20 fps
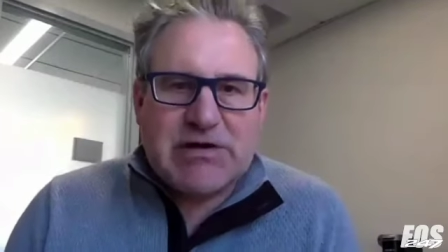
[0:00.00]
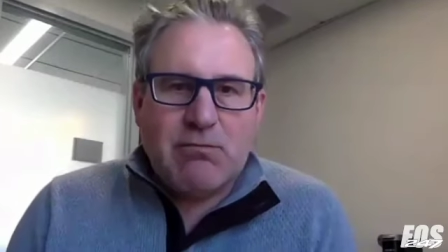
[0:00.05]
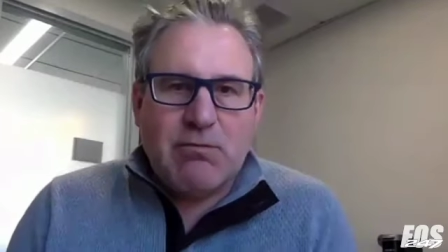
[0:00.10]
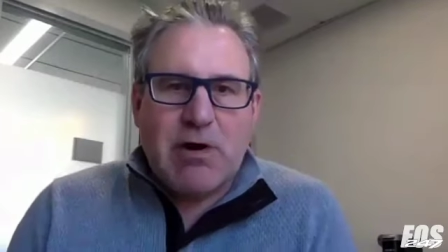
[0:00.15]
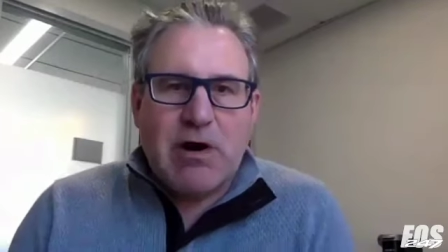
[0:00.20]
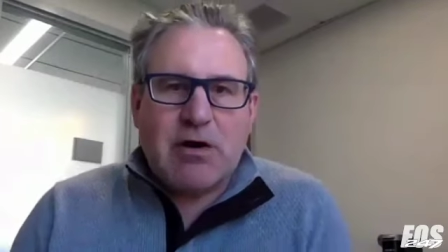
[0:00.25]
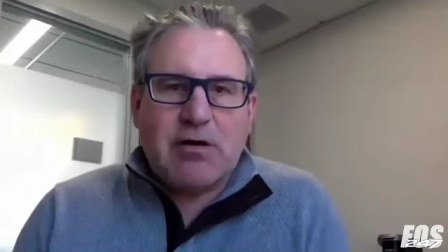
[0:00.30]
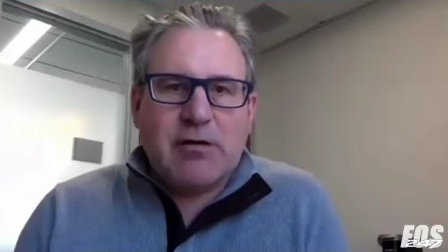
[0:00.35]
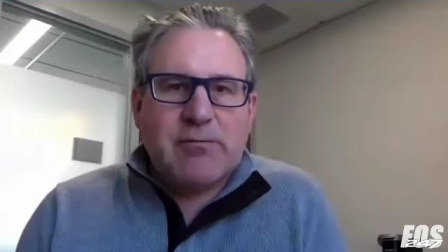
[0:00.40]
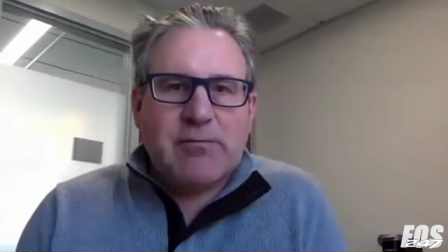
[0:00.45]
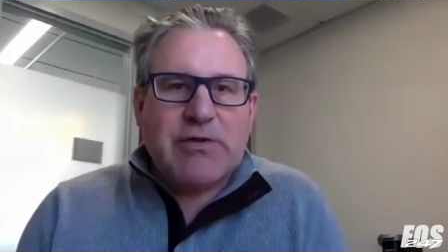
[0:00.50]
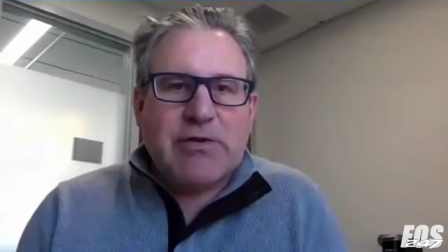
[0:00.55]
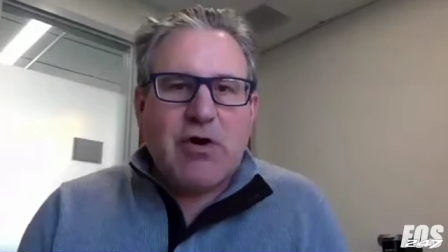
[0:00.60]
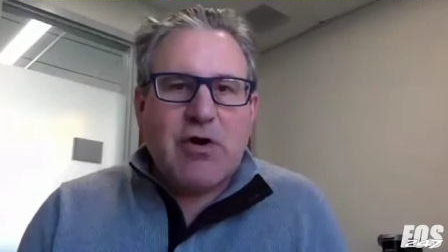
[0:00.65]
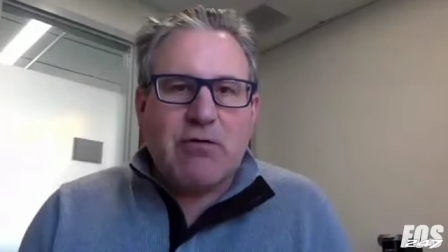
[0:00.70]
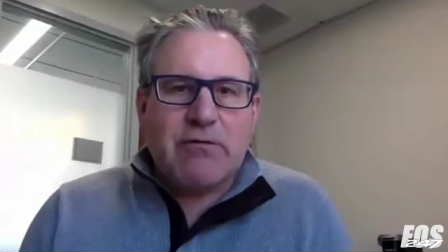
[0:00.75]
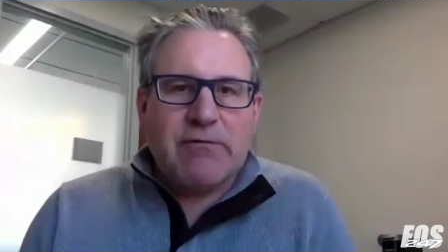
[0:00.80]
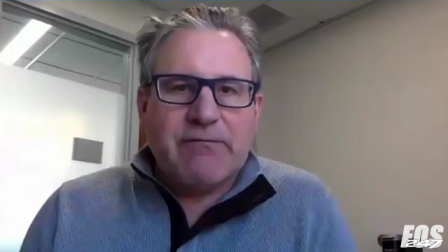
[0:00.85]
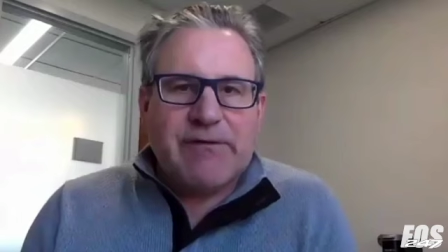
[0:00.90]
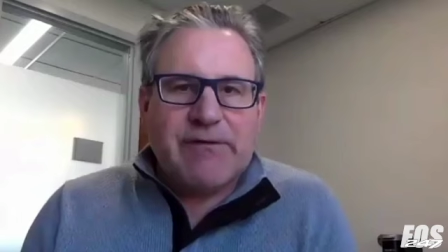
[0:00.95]
welcome to the
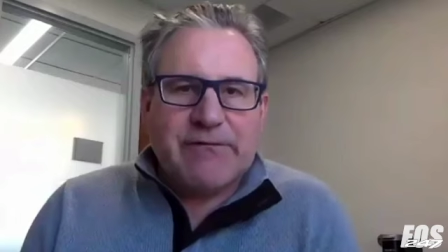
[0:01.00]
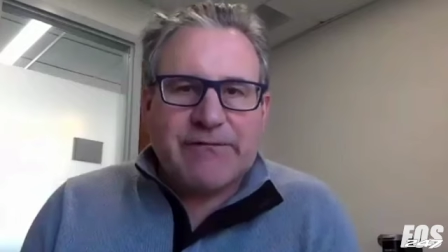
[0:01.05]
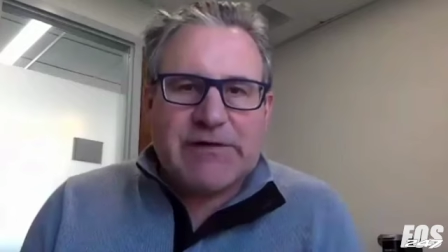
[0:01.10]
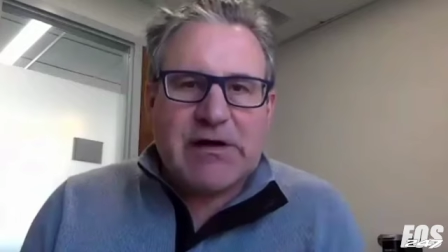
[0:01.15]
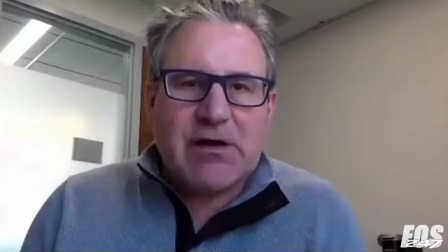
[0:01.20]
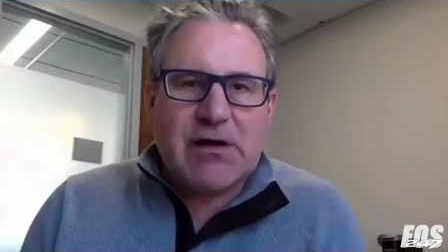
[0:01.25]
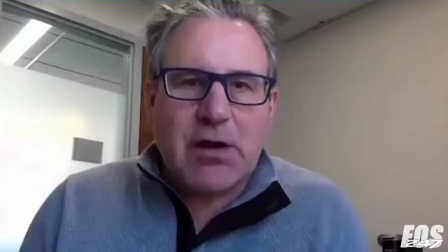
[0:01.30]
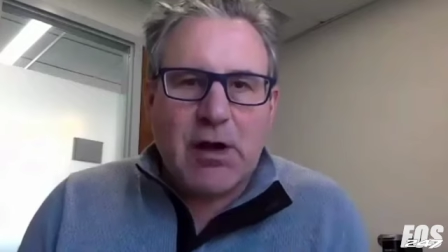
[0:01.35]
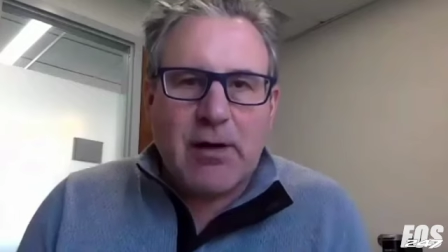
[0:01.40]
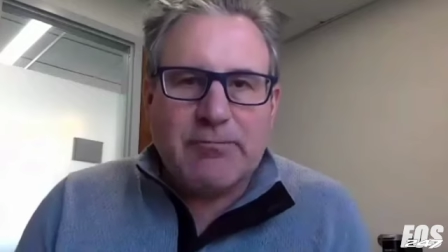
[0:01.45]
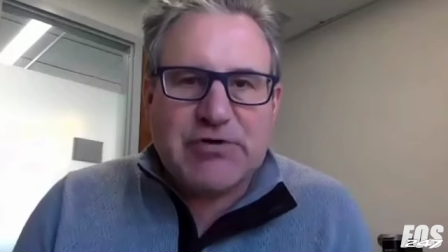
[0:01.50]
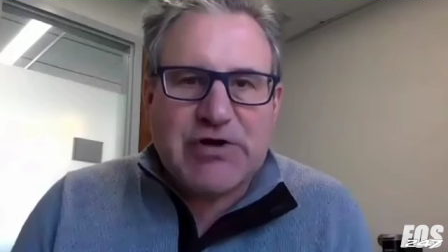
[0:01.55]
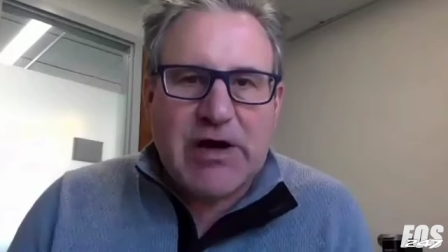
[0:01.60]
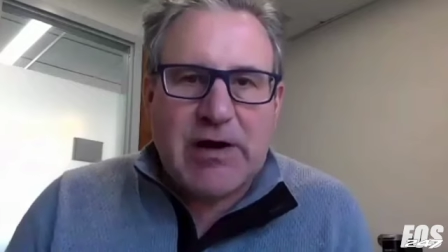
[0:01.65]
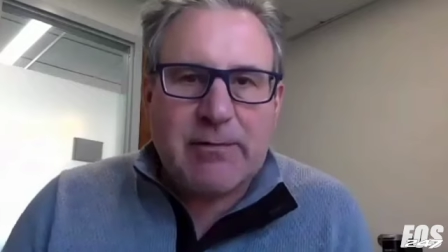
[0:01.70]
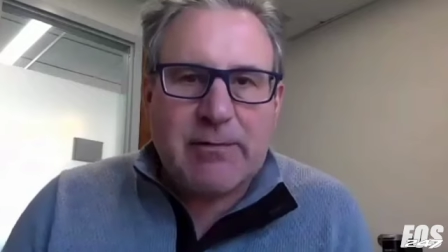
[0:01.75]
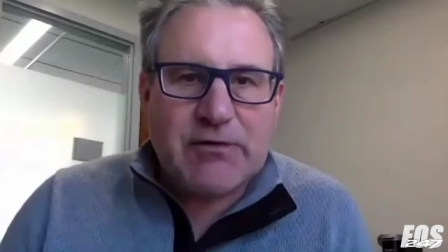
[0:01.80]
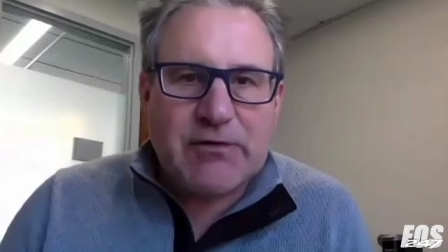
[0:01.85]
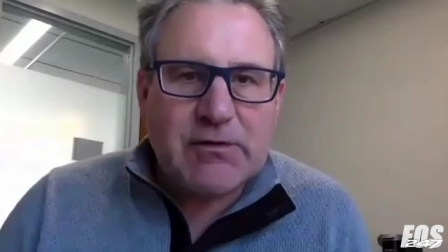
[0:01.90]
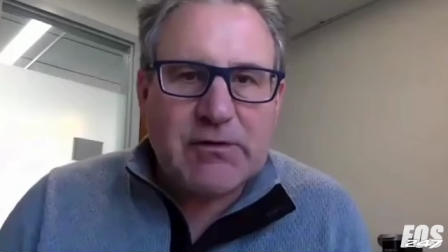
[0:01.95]
Over 50 Club,
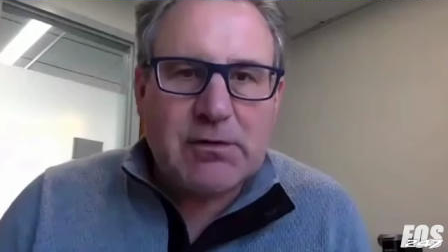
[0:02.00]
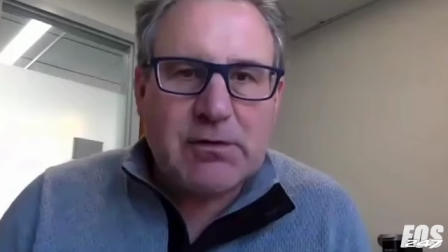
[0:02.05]
James.